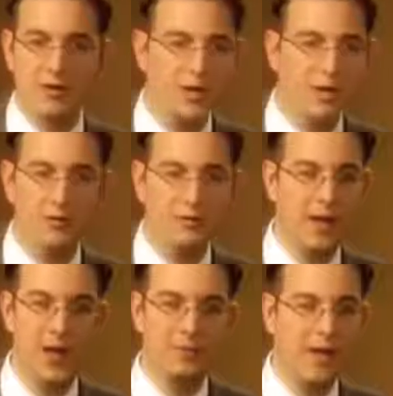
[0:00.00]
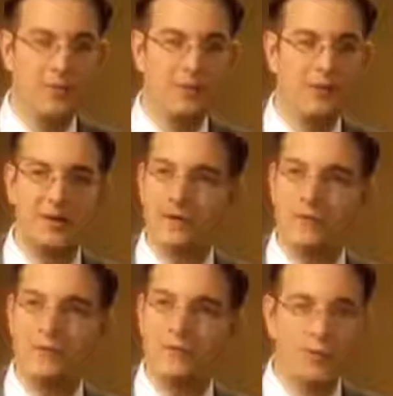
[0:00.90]
No. Abby, I don't believe
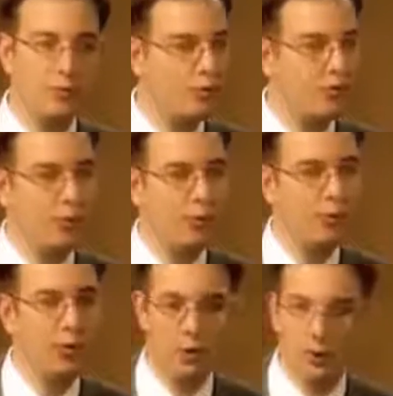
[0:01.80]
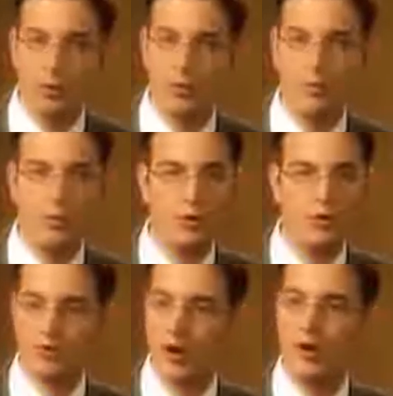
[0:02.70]
any fruit or herb or
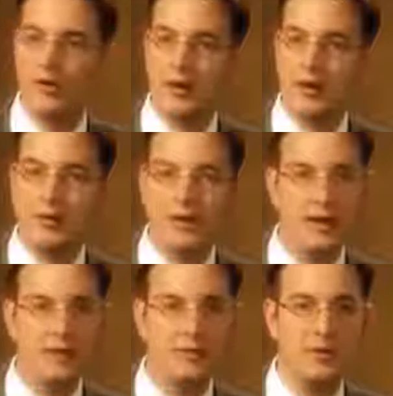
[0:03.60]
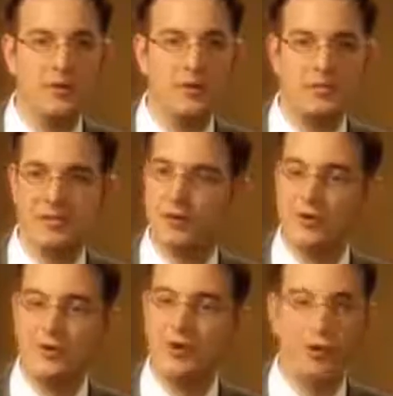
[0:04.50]
drug can be
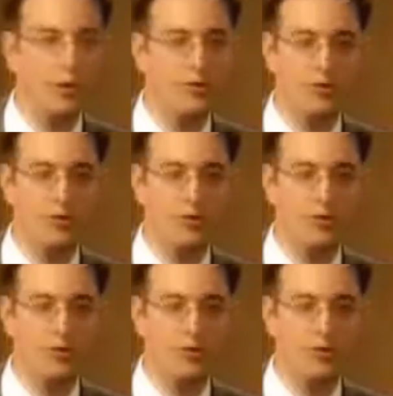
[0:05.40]
considered a cure-all.